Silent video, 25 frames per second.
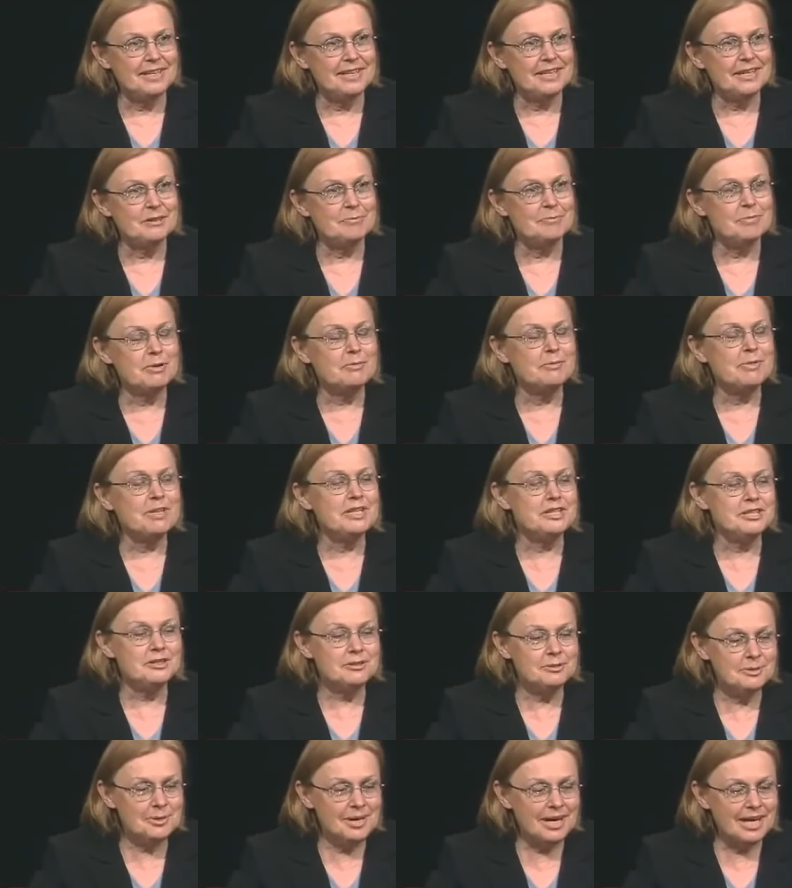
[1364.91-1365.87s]
Uh, but we
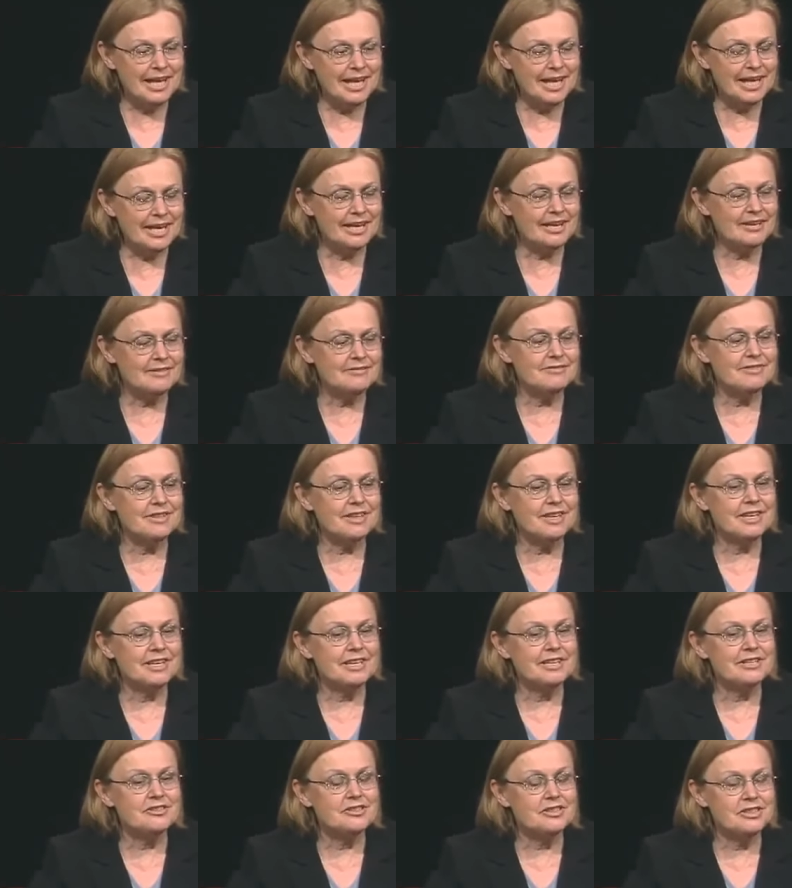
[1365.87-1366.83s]
do have
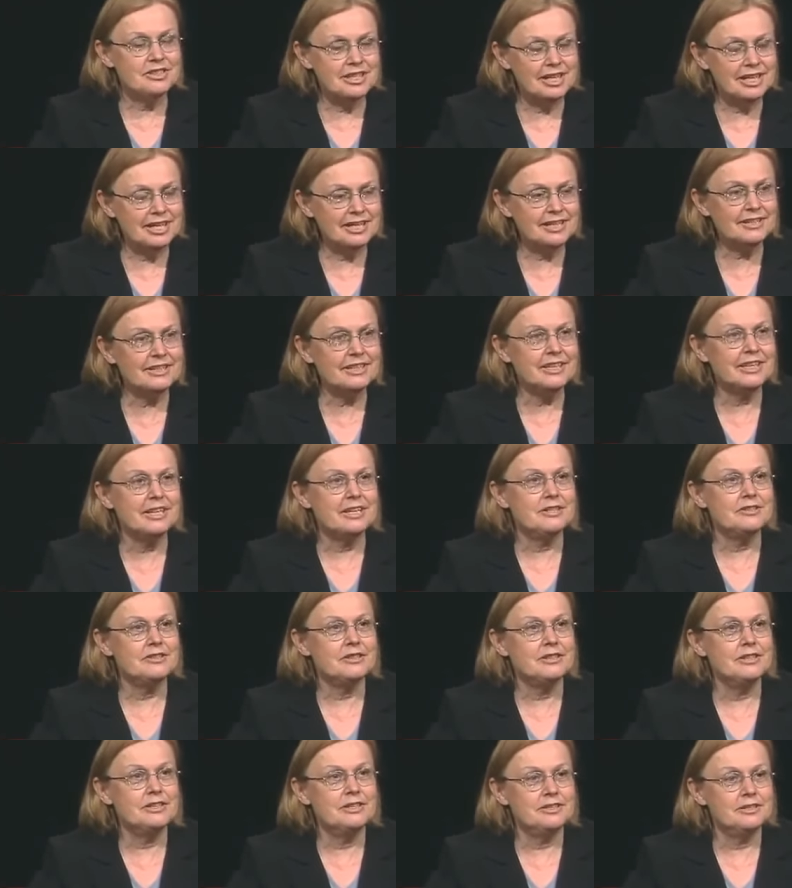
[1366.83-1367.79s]
uh, genetically
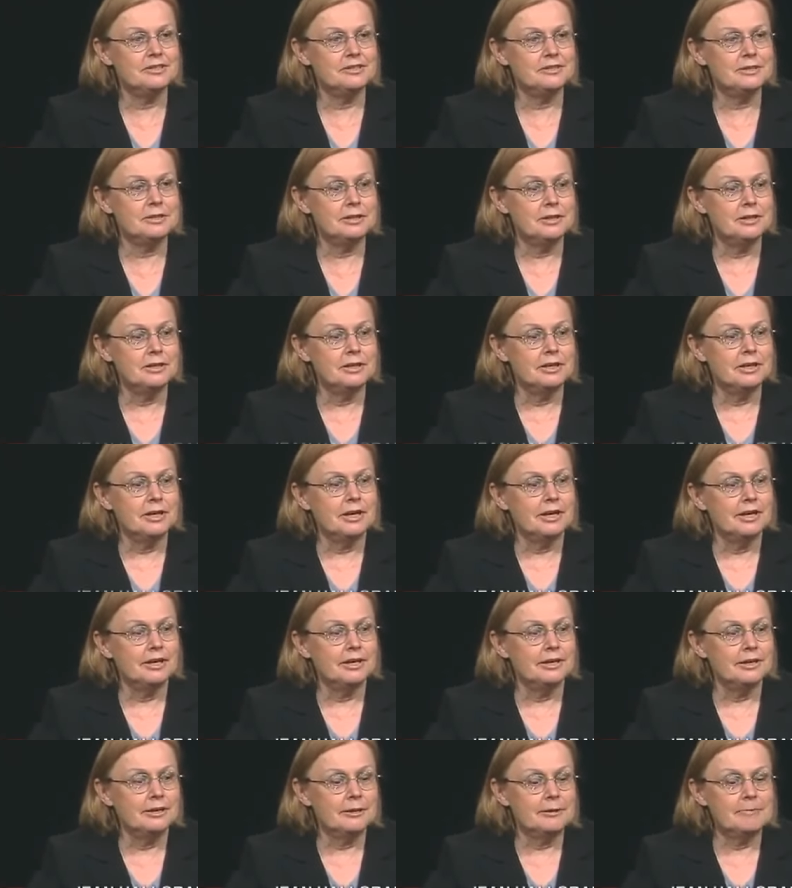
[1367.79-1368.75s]
engineered
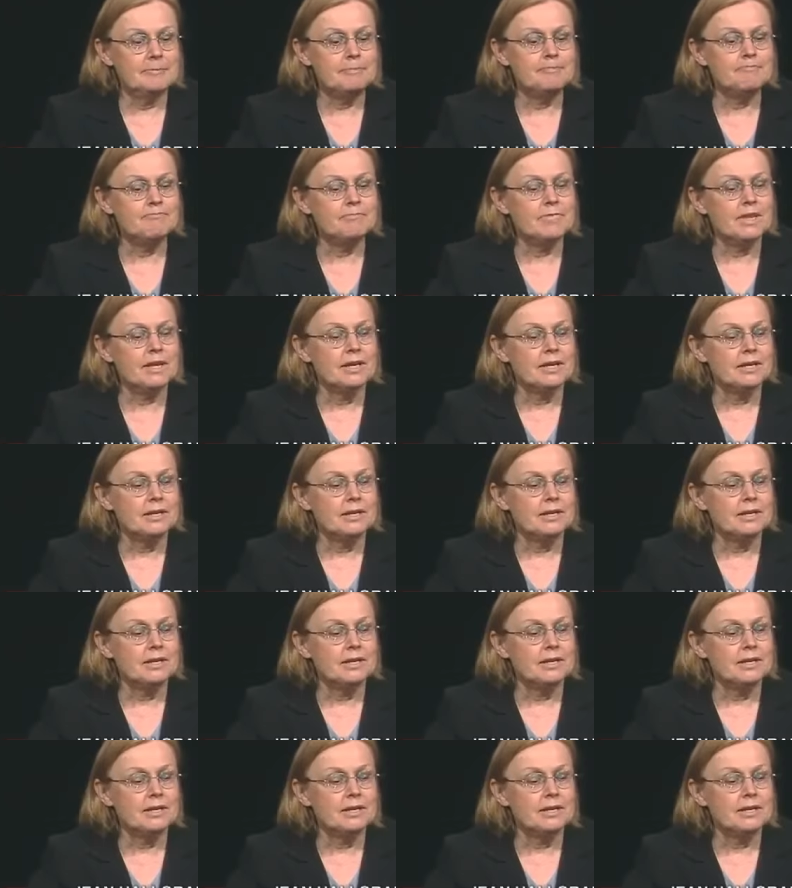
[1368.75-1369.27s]
um,